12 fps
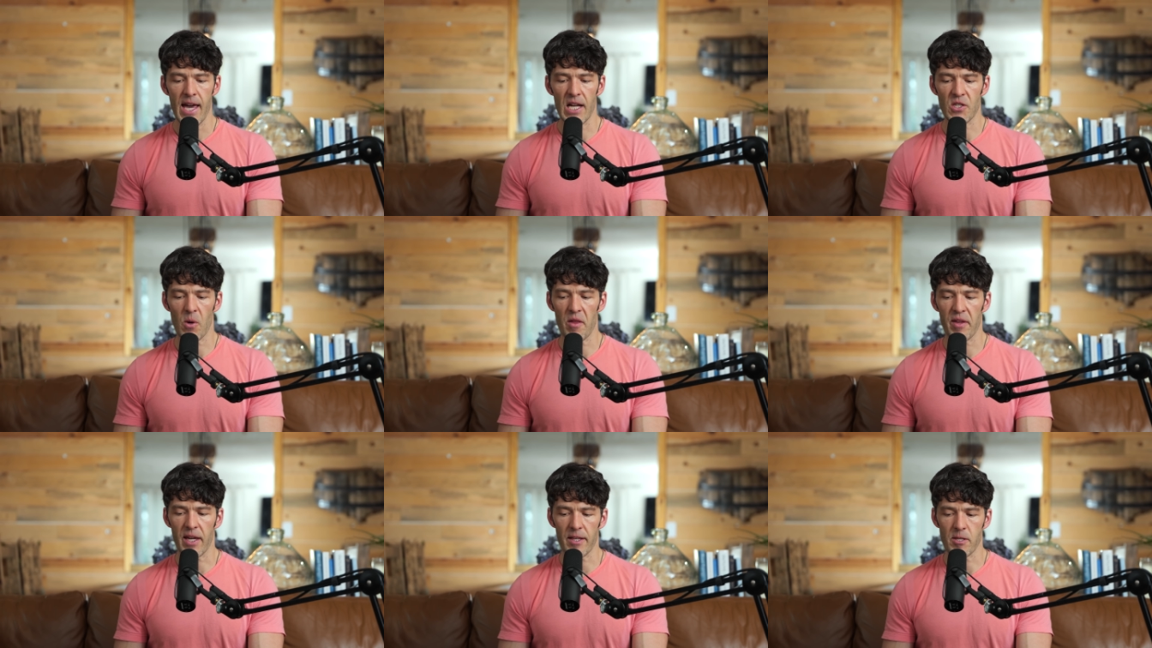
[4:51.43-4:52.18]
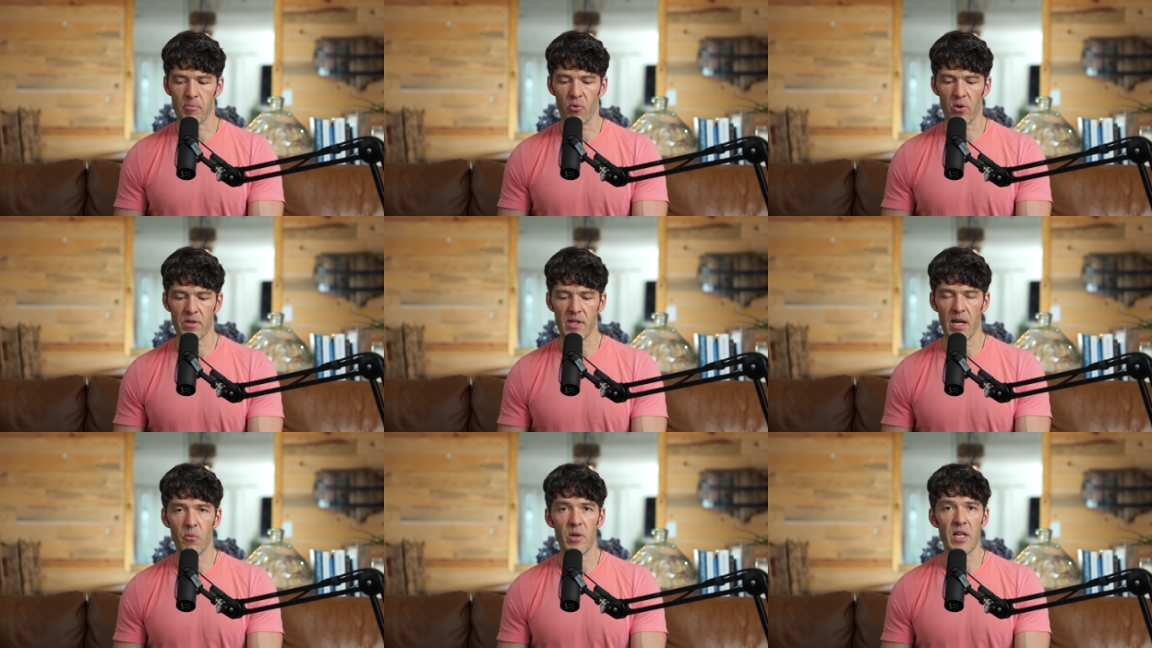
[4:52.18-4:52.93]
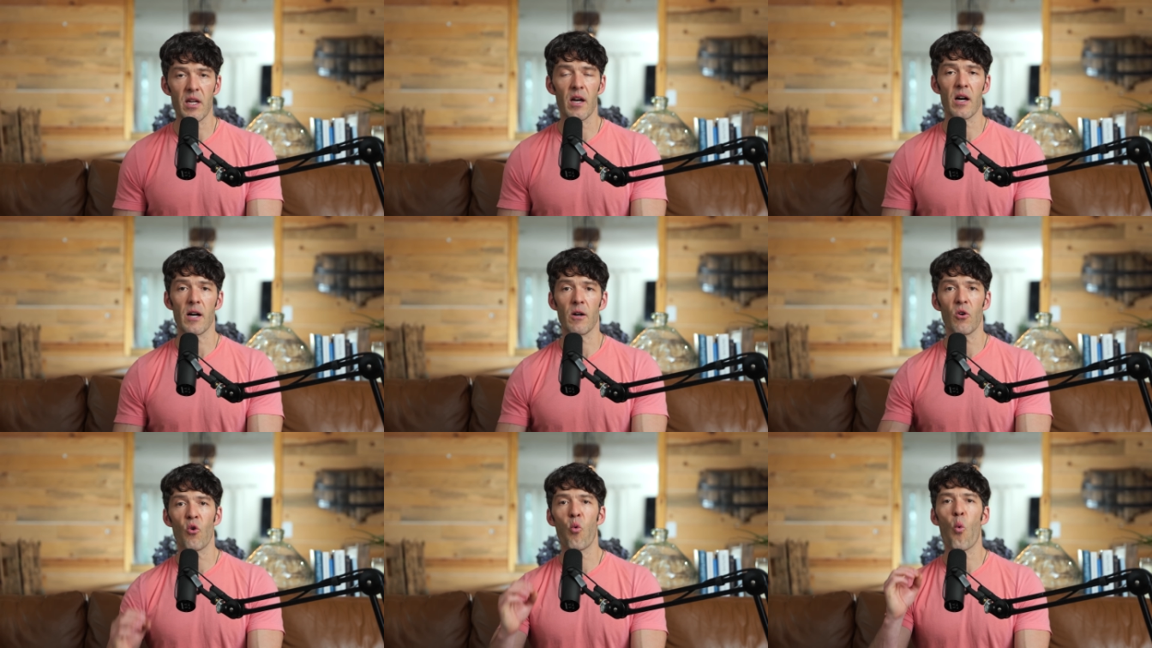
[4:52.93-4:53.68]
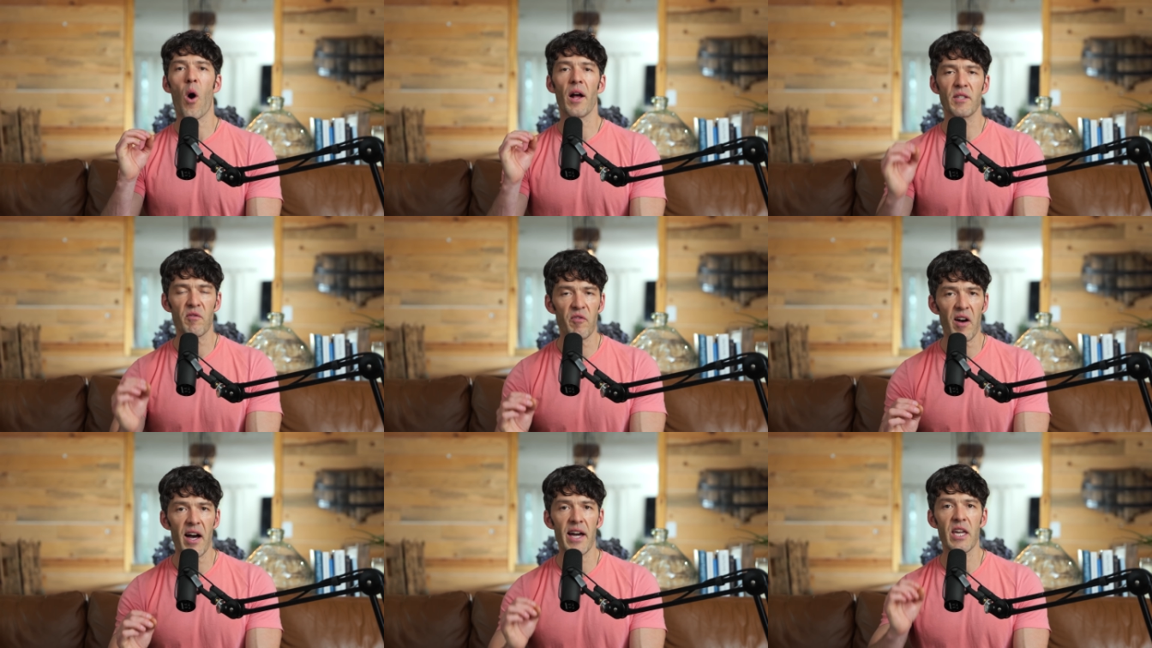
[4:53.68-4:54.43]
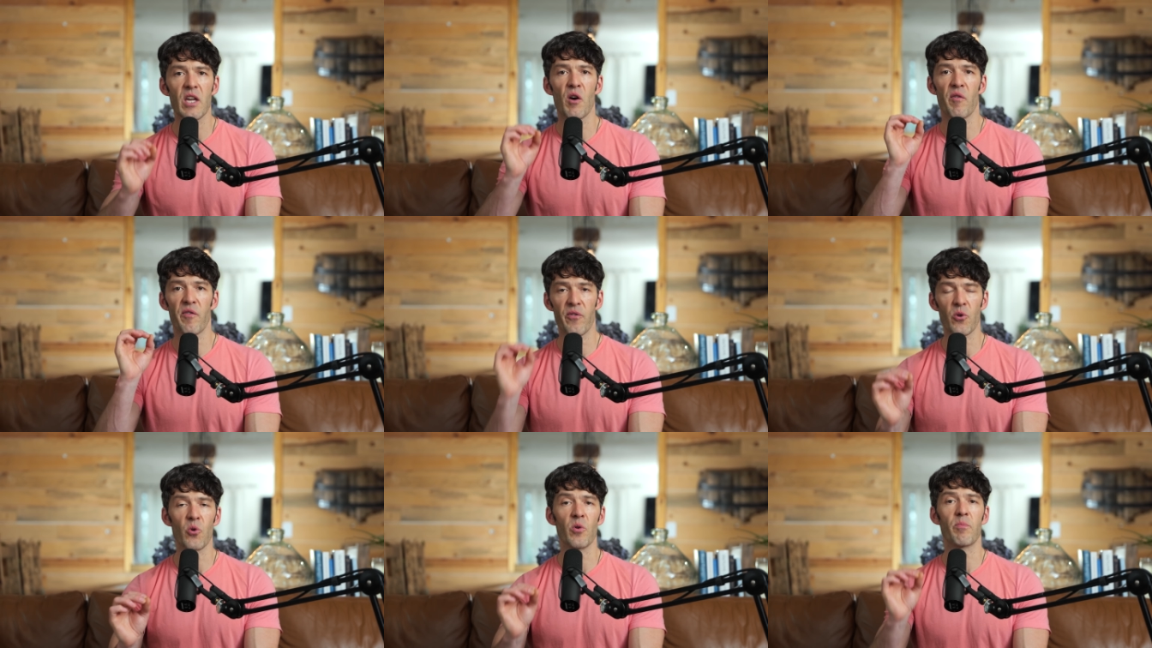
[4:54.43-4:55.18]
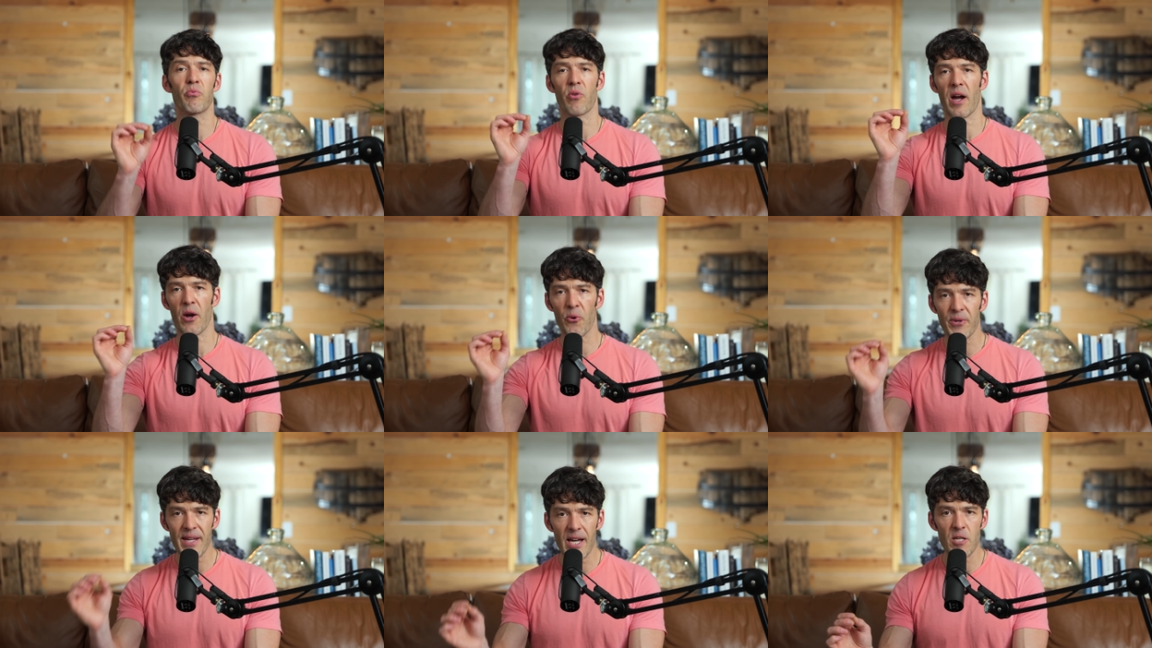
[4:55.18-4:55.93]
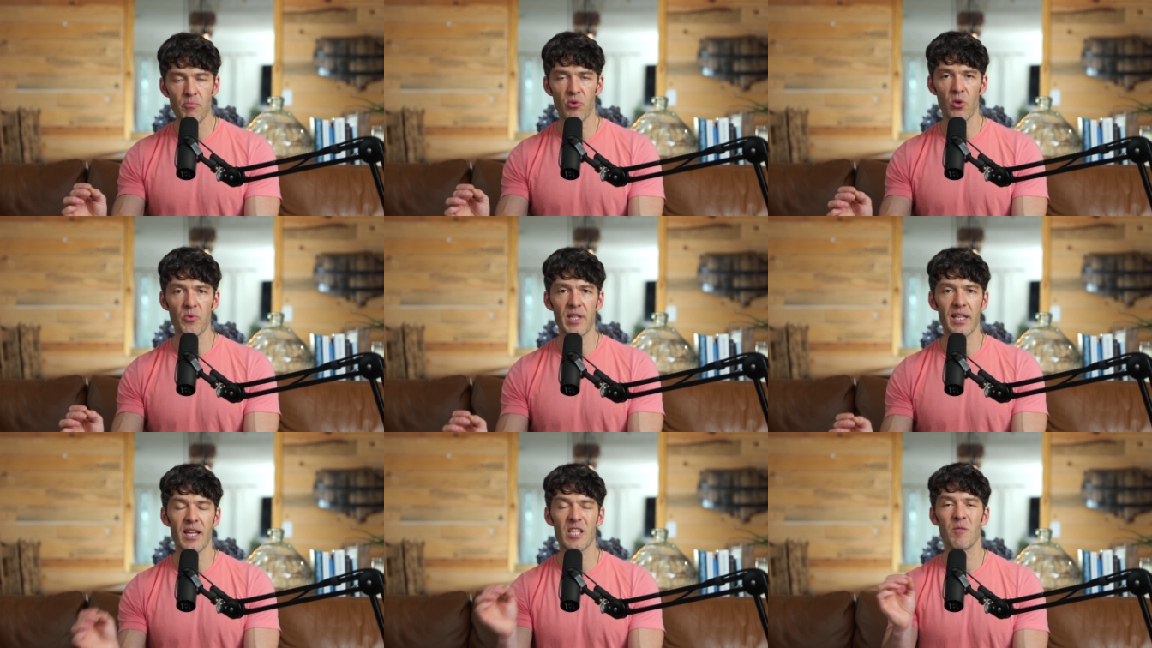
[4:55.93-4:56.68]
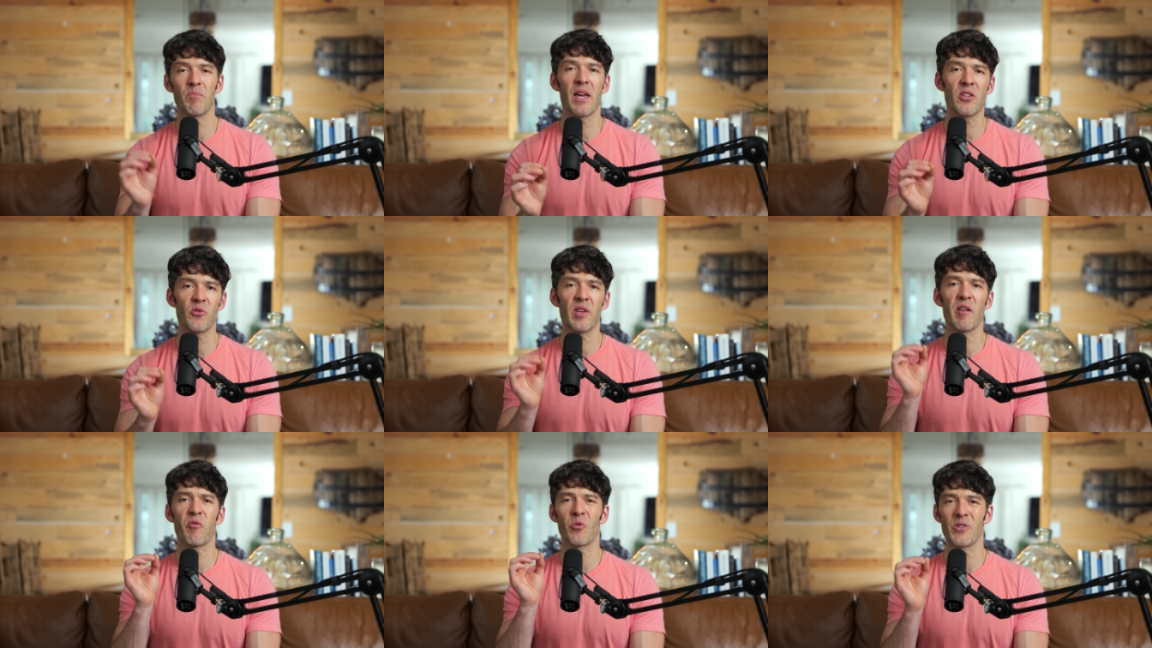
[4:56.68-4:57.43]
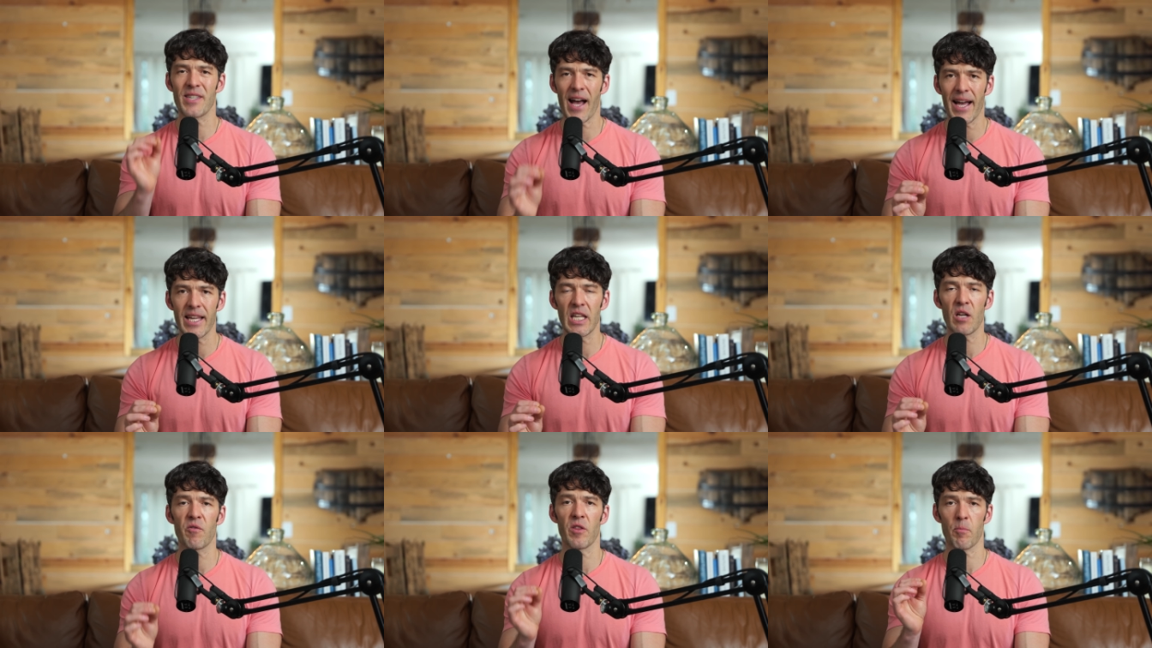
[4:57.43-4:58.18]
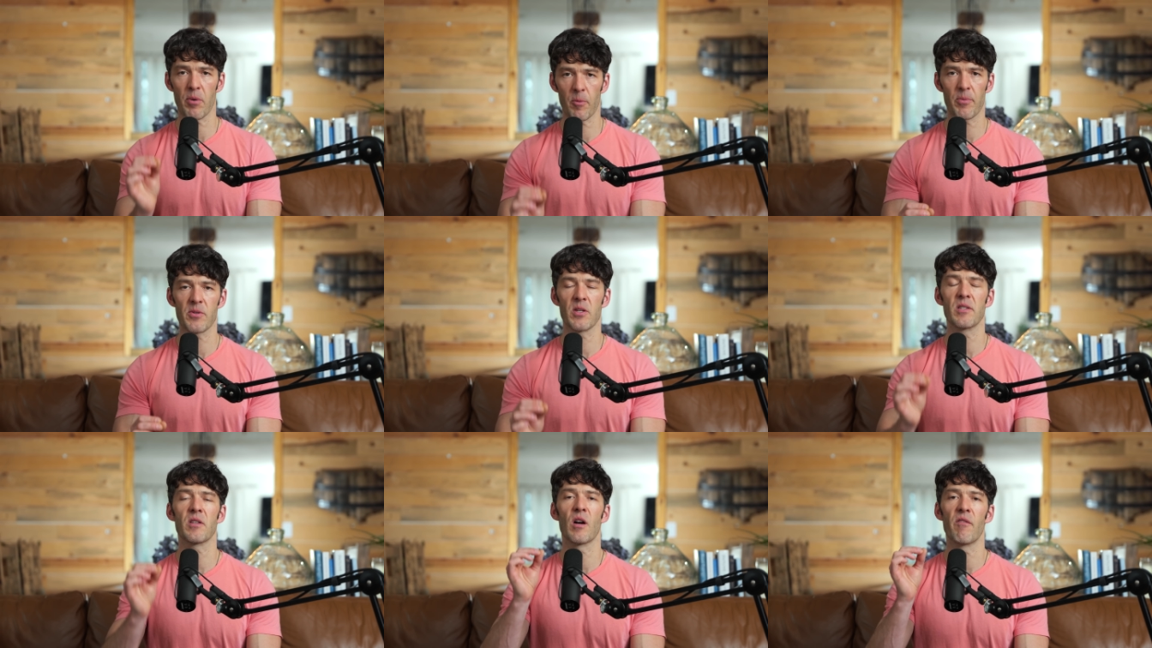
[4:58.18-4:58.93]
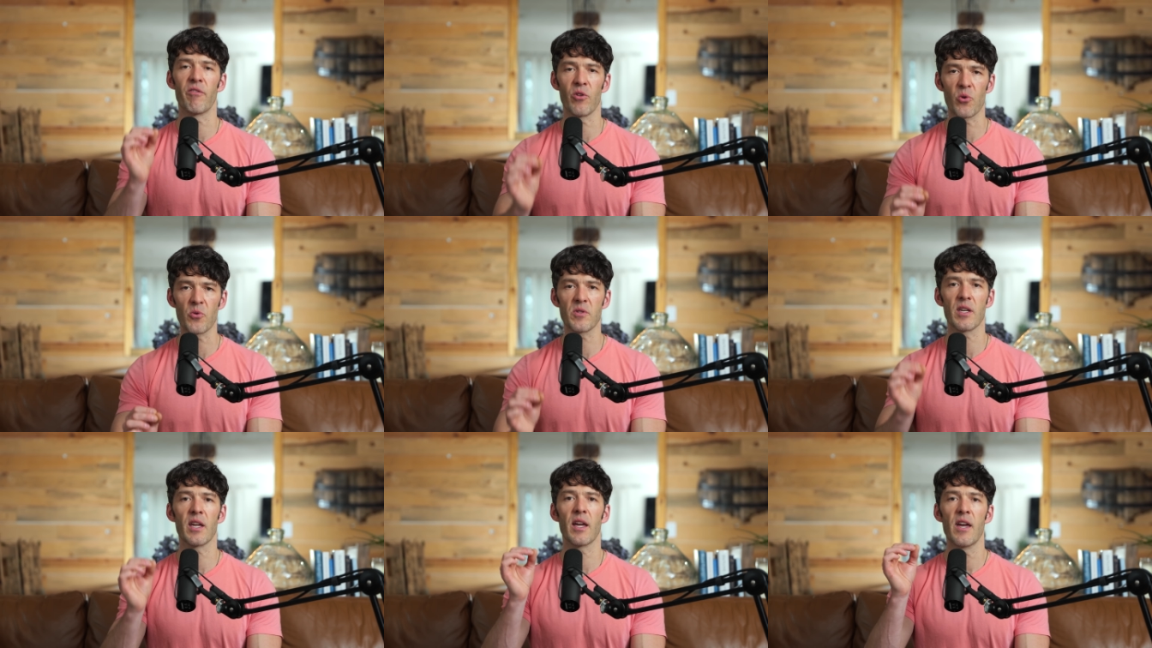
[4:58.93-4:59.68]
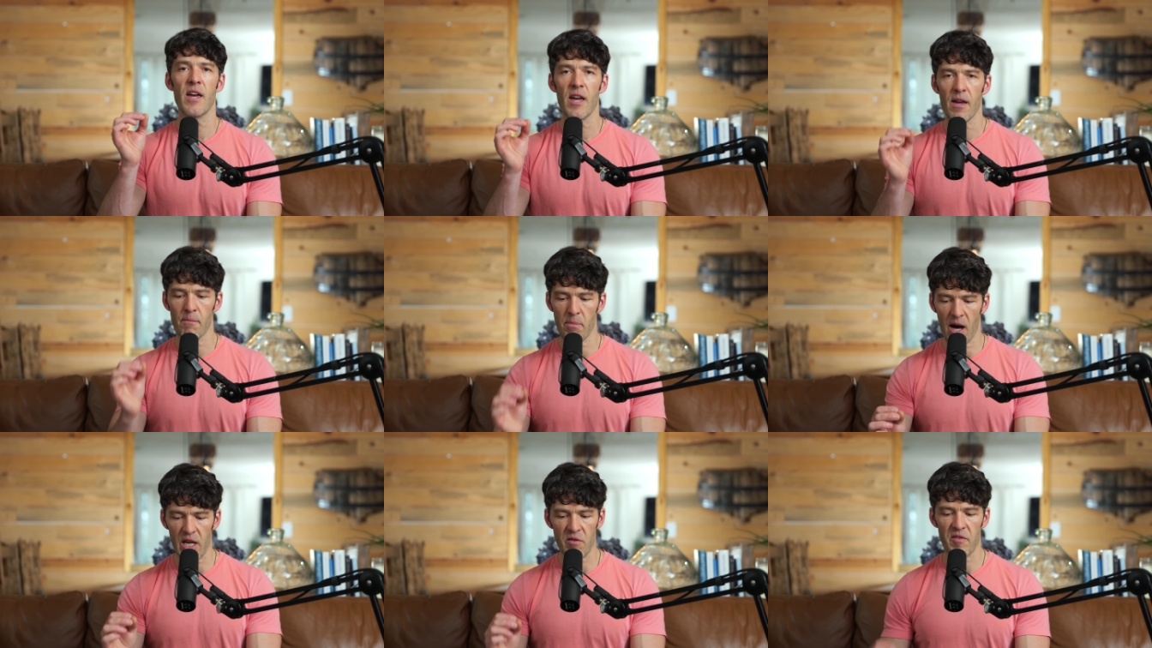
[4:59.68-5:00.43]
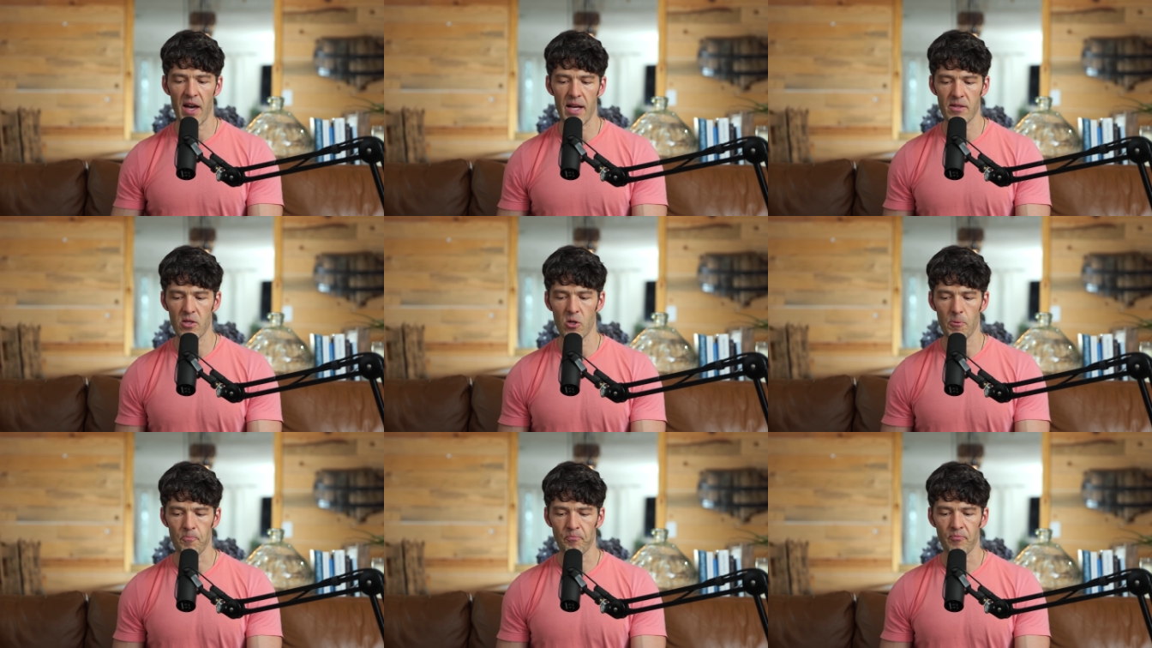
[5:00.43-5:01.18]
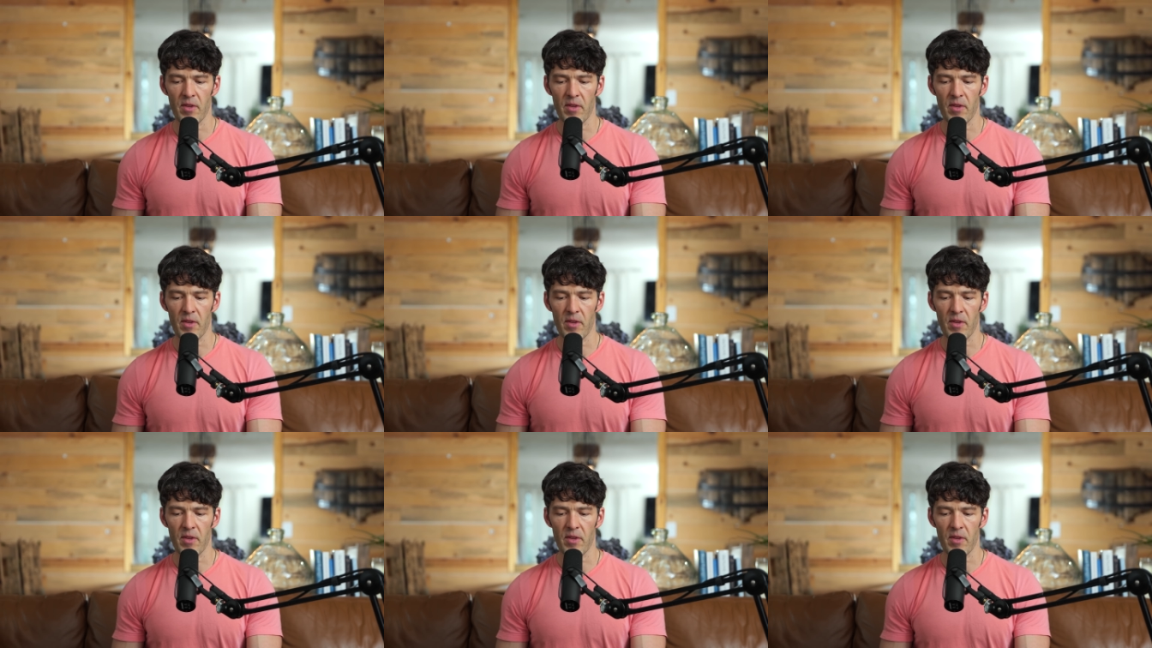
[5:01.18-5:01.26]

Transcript: And so I think it's important that we uh, quantify food, prioritize protein, especially if we're dieting for the purposes of losing body fat. So